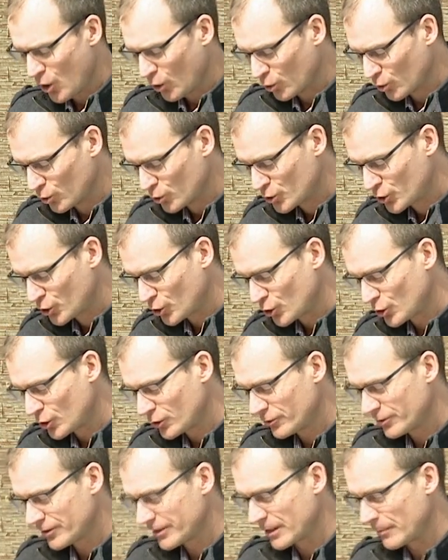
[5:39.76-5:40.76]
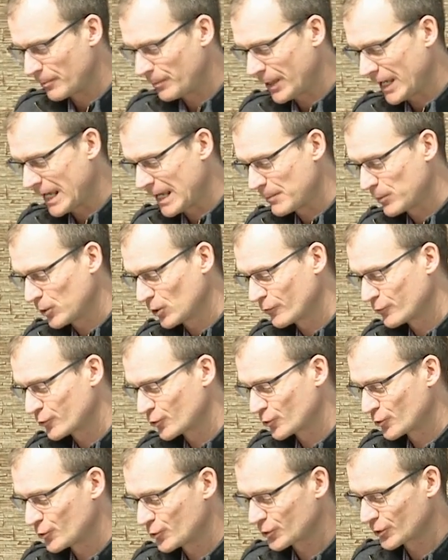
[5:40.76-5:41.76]
All Judah and the people of
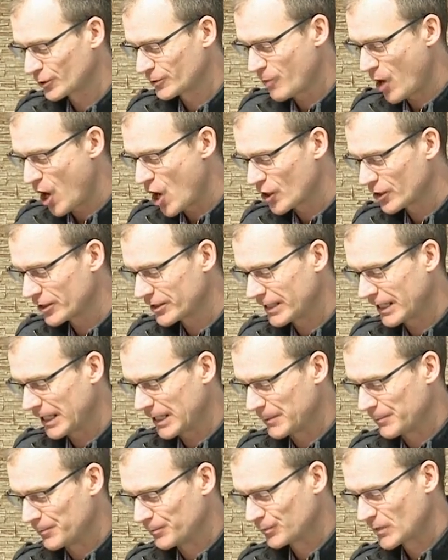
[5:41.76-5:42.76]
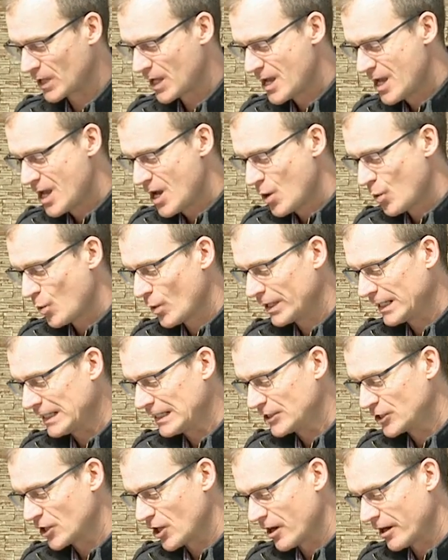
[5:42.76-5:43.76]
Jerusalem honoured him when
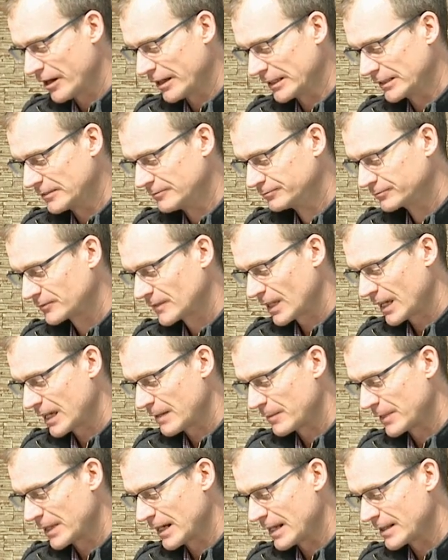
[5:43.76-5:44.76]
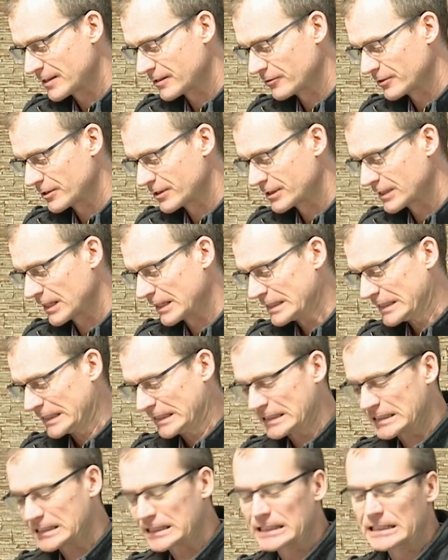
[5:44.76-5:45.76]
he died, and Manasseh his son
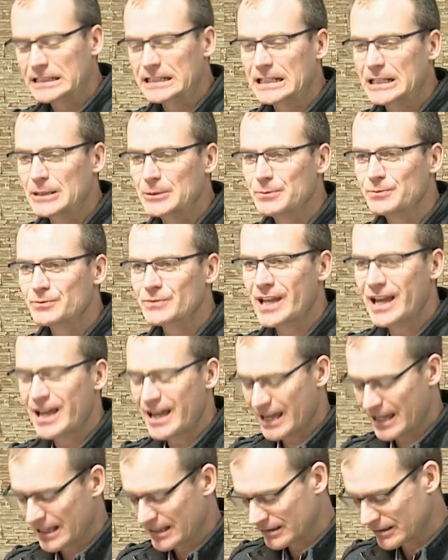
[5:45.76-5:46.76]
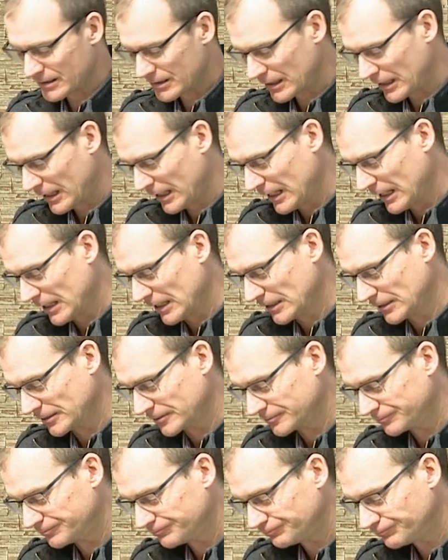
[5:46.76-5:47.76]
succeeded him as king.